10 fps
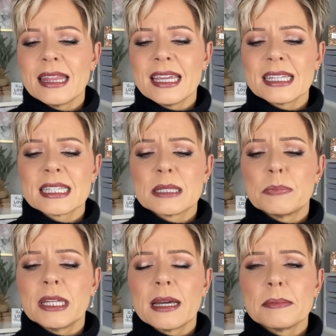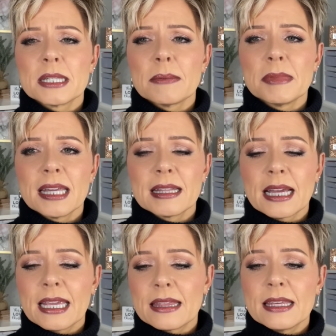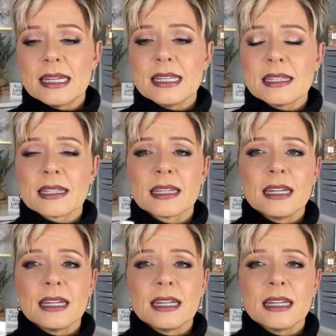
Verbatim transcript: think it's split up something like this.